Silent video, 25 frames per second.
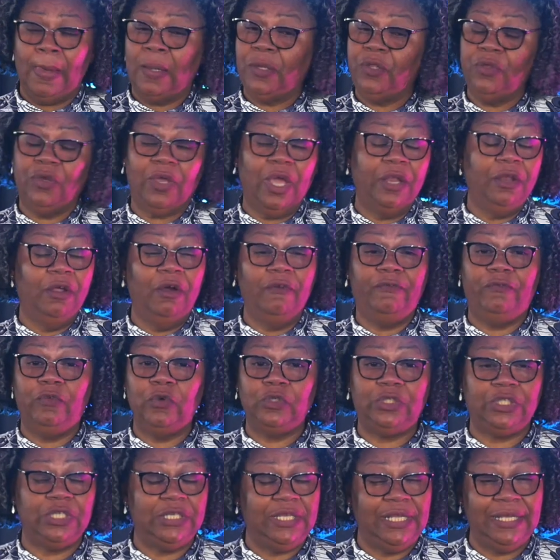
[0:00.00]
You cannot
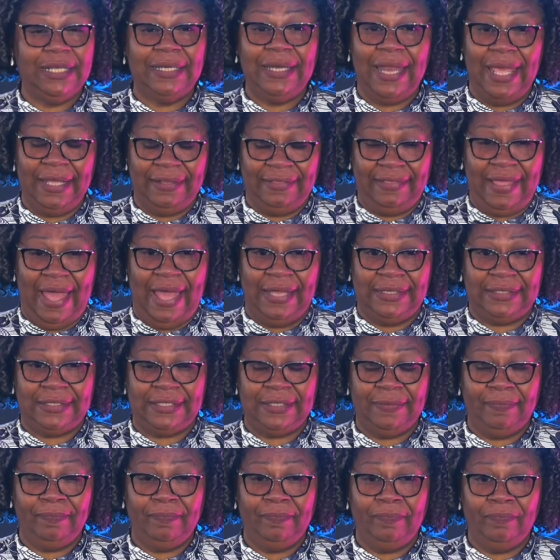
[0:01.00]
afford to neglect that.
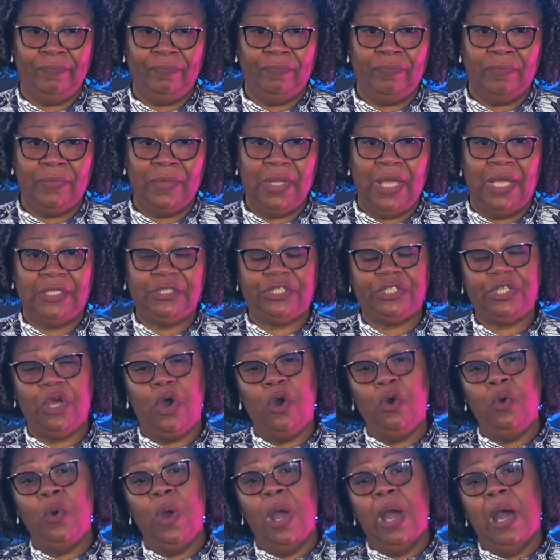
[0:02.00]
And
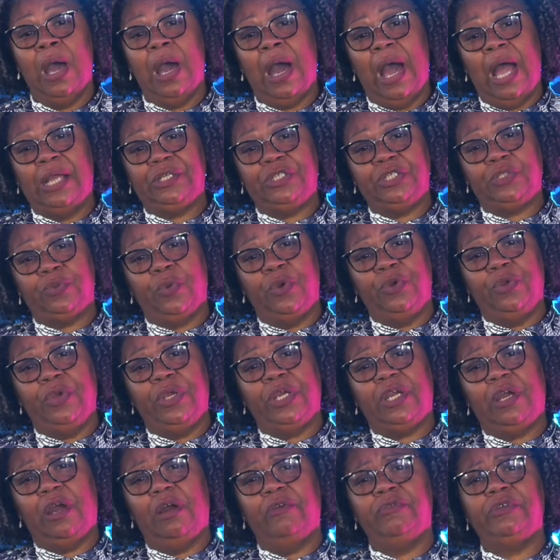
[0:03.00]
so I just want to
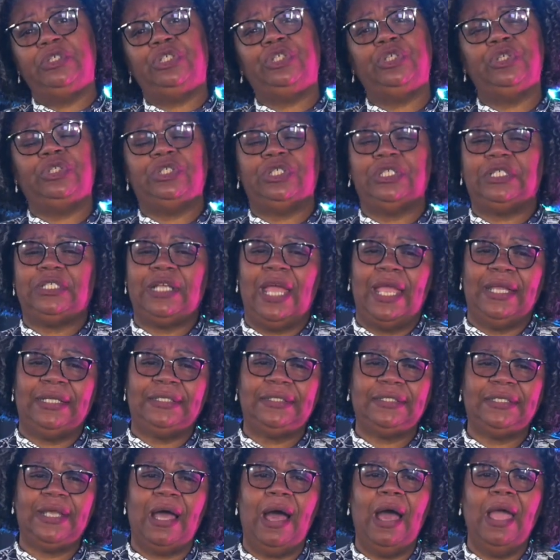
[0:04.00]
encourage you to take
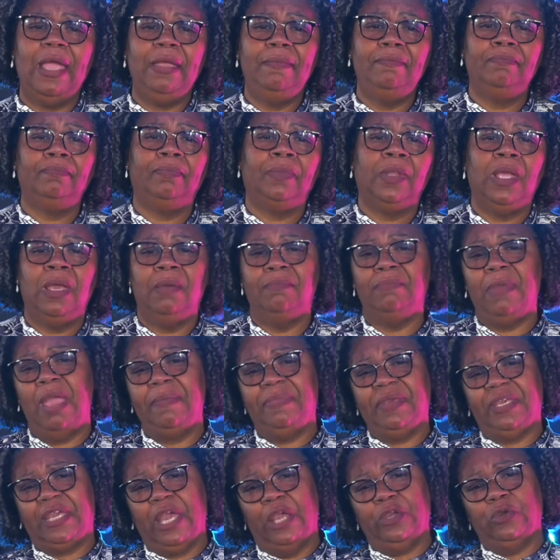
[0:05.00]
time,
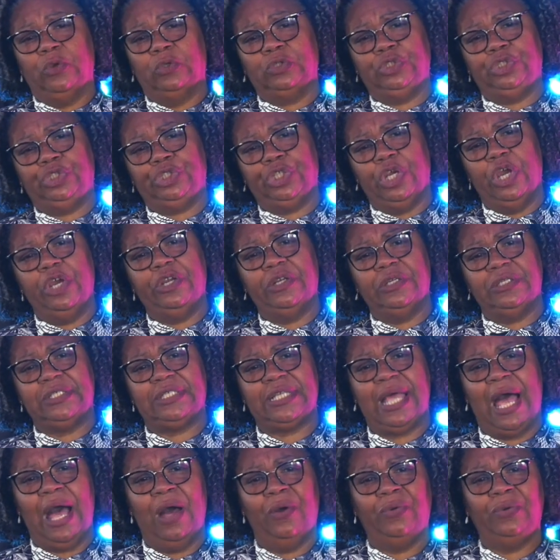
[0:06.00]
maybe get your journals
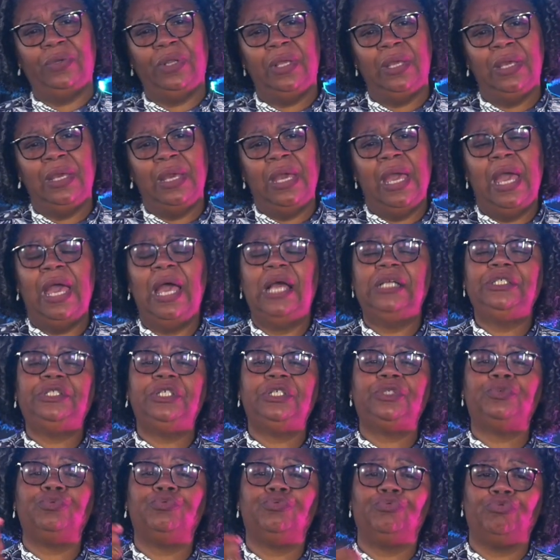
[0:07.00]
out and
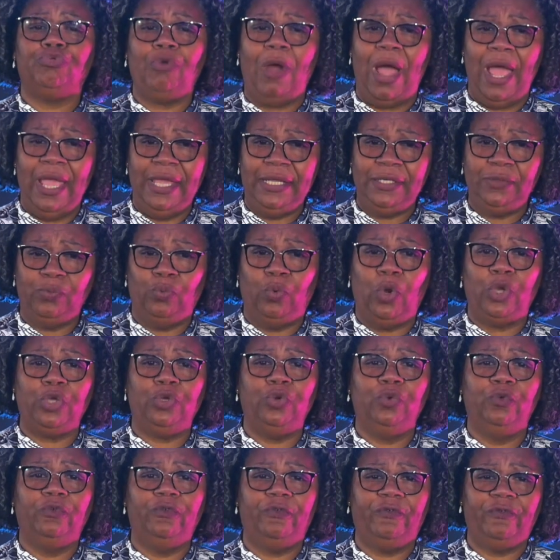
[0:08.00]
just write what
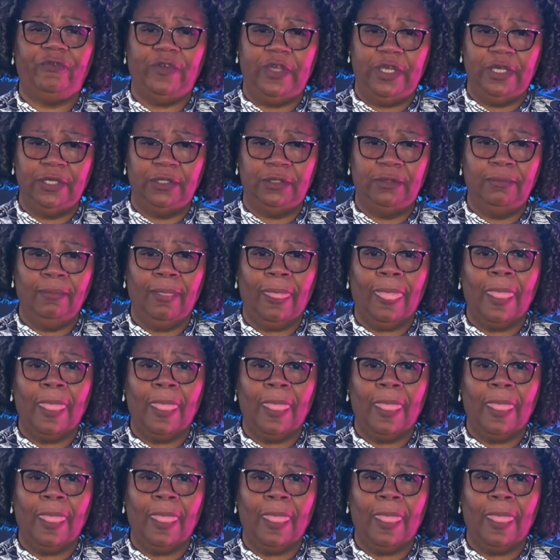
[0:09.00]
you feel